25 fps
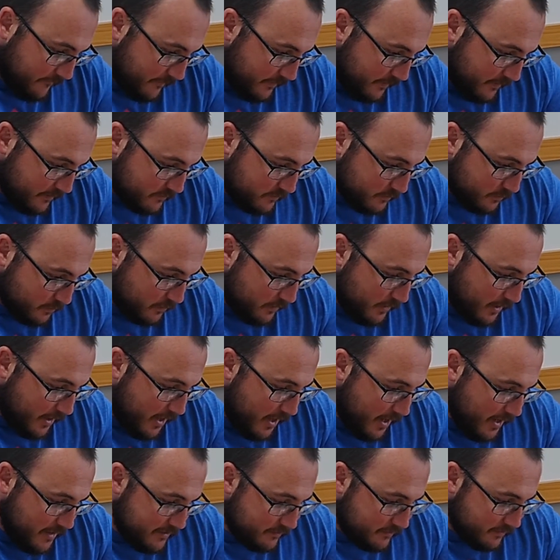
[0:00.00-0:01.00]
And so
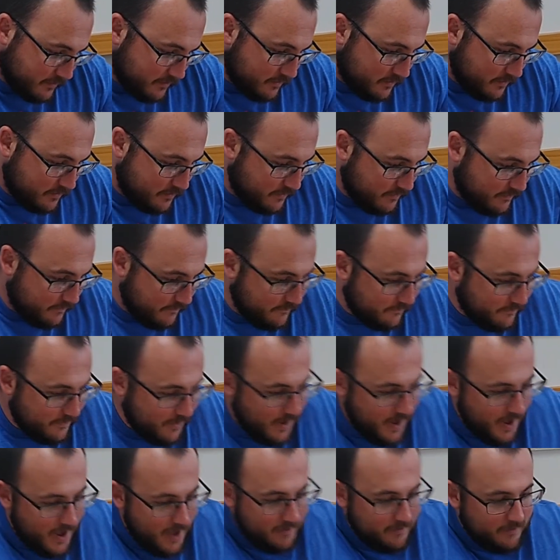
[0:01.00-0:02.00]
guys,
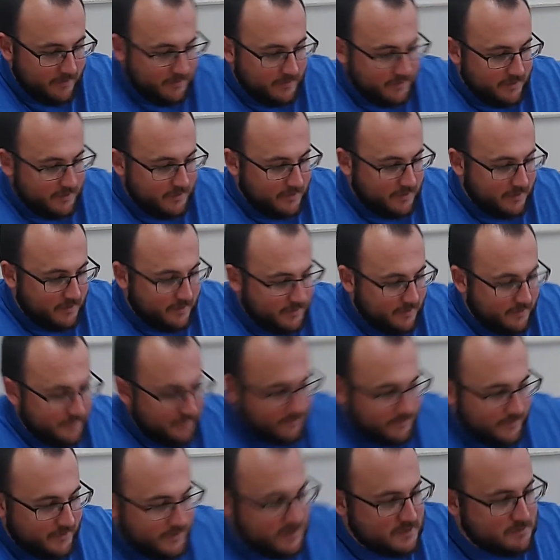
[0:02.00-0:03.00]
that
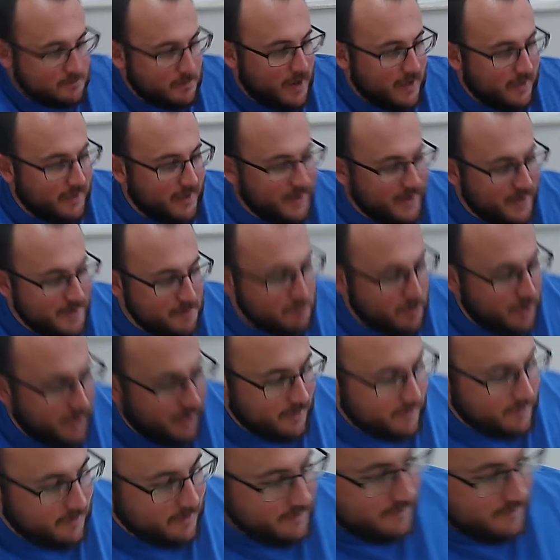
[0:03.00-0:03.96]
is my ladybug.